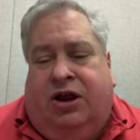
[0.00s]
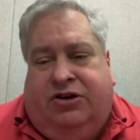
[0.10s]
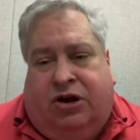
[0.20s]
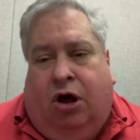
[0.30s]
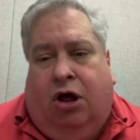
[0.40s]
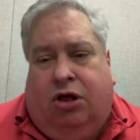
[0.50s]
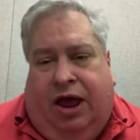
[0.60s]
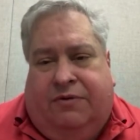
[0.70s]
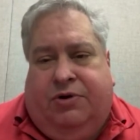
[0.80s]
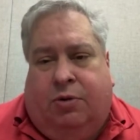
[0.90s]
to call
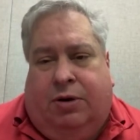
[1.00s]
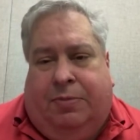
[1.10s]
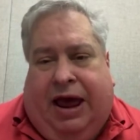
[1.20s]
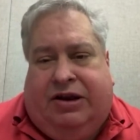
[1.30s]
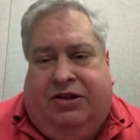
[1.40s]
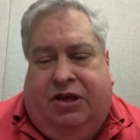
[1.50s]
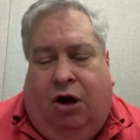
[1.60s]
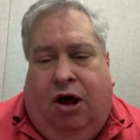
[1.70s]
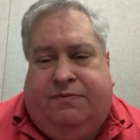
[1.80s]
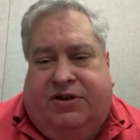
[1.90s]
everyone back to the
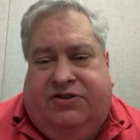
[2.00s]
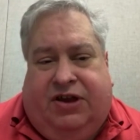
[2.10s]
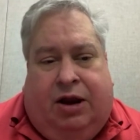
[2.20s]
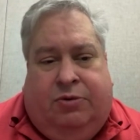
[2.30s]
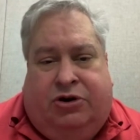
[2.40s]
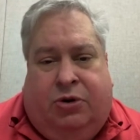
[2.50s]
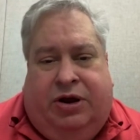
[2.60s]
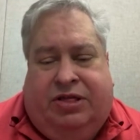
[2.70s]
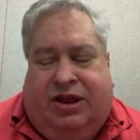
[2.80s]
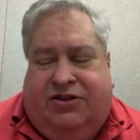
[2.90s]
office, and we're
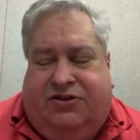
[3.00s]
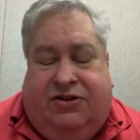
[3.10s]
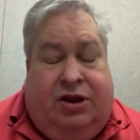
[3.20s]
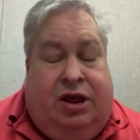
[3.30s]
doing this